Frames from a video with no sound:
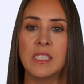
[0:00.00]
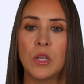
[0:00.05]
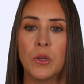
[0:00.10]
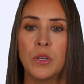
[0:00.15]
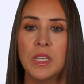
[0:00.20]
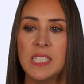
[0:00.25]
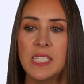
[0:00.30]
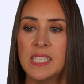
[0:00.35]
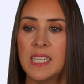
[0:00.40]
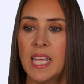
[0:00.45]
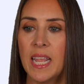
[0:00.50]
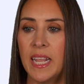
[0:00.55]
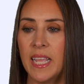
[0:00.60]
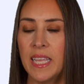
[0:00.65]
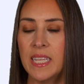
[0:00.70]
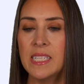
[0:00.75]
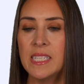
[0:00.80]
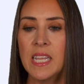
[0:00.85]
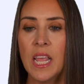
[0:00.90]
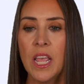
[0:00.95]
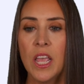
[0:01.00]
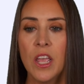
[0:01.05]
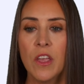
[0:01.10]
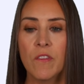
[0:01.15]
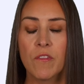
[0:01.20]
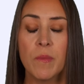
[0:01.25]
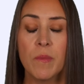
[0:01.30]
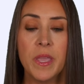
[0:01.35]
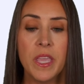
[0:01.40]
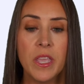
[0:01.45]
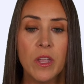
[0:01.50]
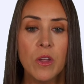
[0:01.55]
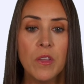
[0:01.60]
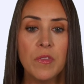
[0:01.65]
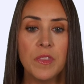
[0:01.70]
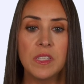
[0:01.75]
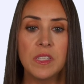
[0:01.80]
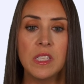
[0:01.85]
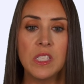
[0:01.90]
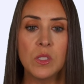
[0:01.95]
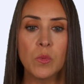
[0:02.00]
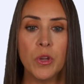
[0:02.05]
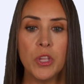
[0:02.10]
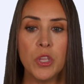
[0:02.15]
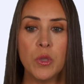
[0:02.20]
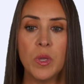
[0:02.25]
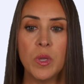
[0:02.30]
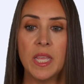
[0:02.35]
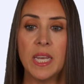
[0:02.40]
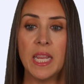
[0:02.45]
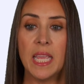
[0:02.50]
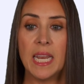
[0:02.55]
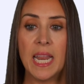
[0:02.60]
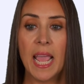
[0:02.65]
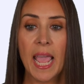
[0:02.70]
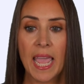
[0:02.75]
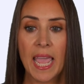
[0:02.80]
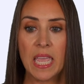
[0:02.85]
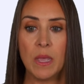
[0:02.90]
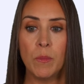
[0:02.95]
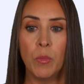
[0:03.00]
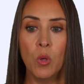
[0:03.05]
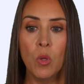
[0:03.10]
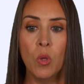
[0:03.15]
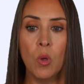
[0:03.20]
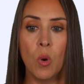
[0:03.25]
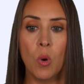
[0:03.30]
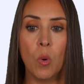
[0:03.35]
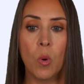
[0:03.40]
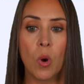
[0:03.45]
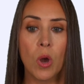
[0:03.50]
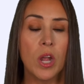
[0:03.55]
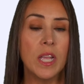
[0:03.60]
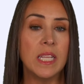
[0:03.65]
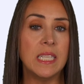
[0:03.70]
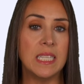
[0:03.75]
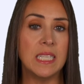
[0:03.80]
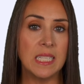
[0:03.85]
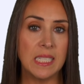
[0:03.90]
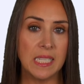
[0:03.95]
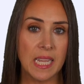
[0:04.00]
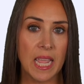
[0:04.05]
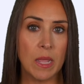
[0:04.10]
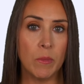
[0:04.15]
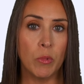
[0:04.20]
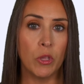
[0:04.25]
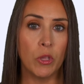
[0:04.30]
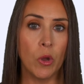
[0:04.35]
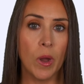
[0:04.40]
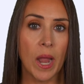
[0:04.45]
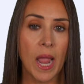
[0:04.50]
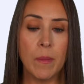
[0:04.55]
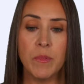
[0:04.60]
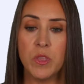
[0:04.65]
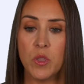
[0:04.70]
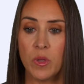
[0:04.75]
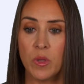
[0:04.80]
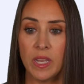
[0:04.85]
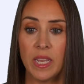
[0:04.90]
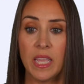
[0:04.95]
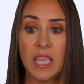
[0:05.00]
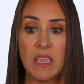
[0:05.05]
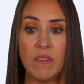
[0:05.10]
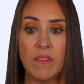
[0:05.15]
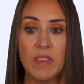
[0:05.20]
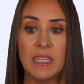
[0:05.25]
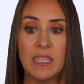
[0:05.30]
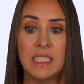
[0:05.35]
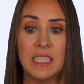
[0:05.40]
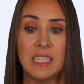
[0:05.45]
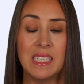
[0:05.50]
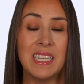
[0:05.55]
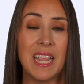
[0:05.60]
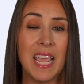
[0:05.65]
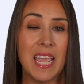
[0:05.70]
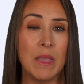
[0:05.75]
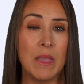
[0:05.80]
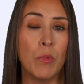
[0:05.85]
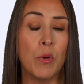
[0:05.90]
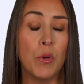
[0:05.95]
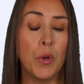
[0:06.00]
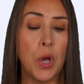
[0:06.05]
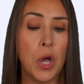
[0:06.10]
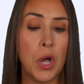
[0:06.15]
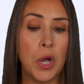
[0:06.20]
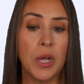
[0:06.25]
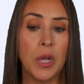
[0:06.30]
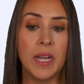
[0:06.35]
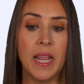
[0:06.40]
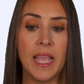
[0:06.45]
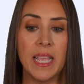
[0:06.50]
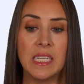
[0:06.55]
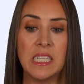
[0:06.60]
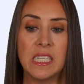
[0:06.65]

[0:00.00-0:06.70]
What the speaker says: go to settings. From here, this is where you can enable or disable your app. You can even disable on a